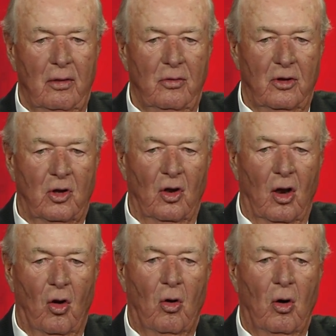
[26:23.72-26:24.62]
That the
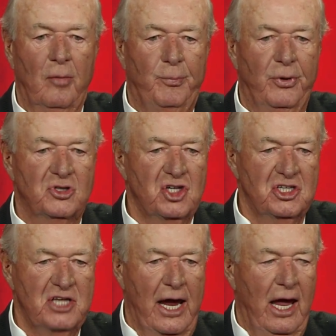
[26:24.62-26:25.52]
Lord puts
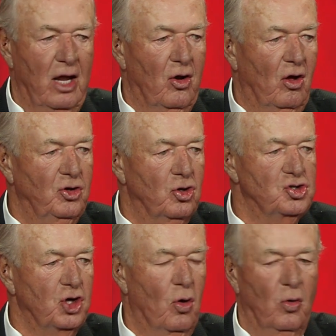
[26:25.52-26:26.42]
his hand on your
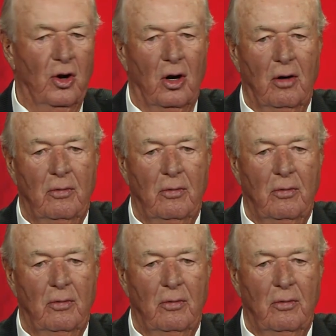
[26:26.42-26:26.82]
shoulder